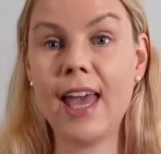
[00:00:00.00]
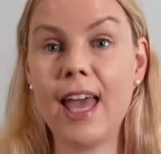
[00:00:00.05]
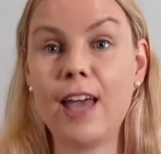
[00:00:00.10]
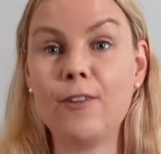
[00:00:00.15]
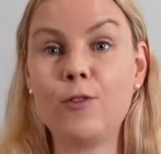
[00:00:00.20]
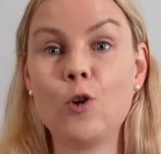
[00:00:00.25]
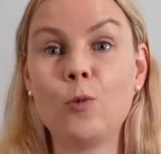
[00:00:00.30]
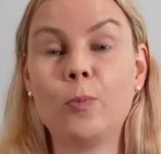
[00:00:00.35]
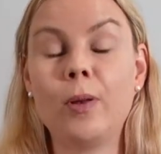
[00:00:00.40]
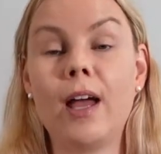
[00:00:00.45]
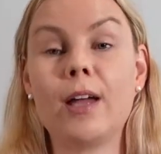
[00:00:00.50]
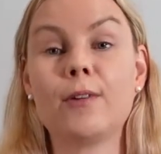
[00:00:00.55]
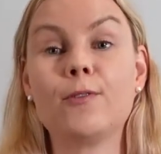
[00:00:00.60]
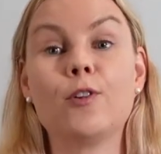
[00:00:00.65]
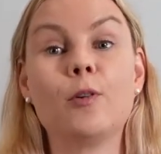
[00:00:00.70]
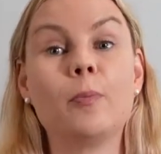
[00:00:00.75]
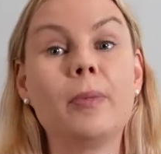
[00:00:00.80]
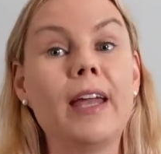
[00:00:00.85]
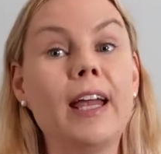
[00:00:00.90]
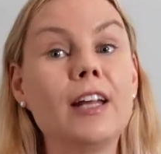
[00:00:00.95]
If you're applying
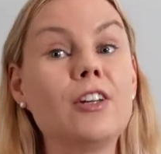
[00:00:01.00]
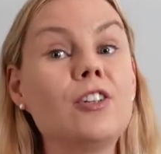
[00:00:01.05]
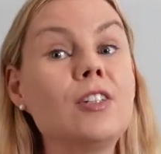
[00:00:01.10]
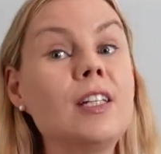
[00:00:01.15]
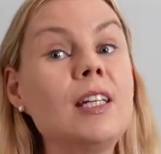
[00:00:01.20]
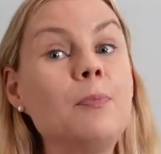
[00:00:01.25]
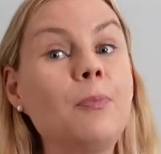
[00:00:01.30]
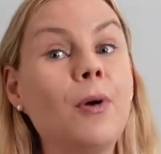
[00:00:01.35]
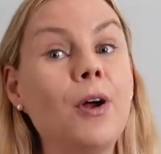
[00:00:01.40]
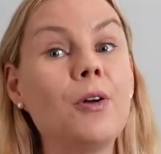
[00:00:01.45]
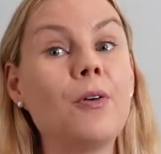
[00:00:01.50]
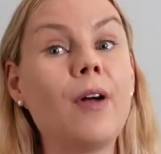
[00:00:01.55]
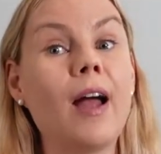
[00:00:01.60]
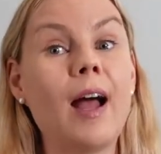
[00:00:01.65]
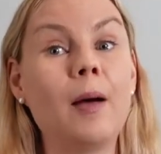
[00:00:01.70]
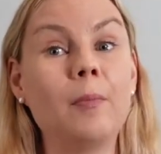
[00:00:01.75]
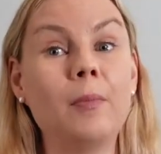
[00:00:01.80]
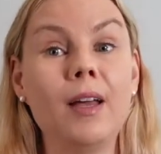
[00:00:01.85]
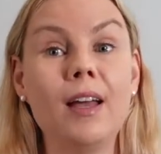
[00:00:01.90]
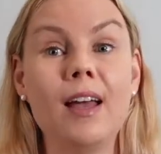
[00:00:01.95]
for a PhD
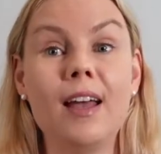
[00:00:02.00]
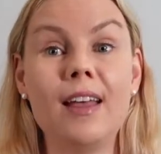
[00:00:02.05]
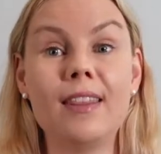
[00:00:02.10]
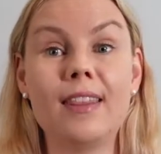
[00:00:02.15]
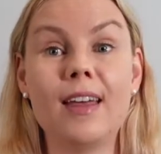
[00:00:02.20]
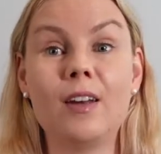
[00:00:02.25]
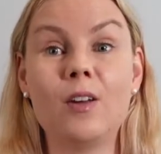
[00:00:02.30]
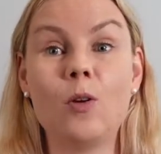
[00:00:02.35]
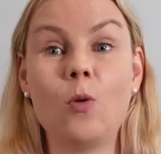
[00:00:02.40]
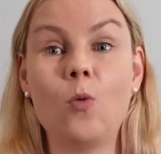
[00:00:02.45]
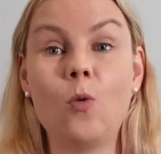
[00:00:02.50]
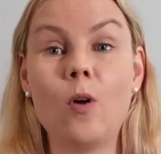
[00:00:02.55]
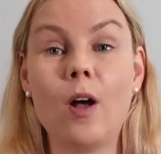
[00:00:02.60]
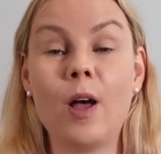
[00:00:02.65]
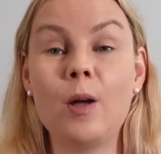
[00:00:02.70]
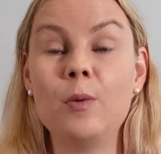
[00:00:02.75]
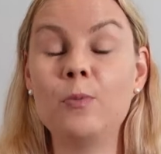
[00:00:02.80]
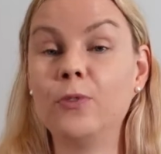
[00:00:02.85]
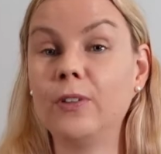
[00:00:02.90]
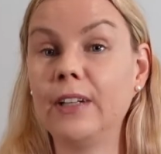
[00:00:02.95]
program, then
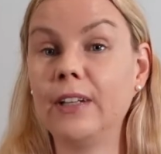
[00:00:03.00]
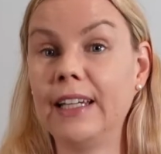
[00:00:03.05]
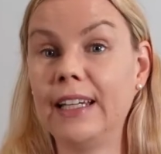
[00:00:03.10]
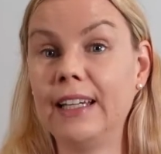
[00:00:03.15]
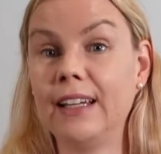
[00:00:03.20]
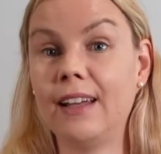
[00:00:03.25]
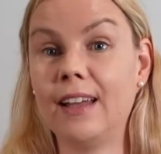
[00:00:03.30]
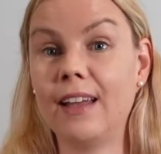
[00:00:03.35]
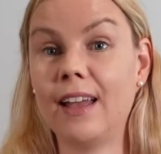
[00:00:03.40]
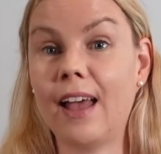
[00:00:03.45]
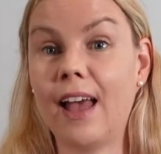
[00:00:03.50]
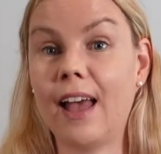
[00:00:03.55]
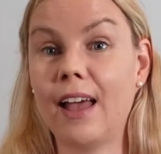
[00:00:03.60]
hopefully,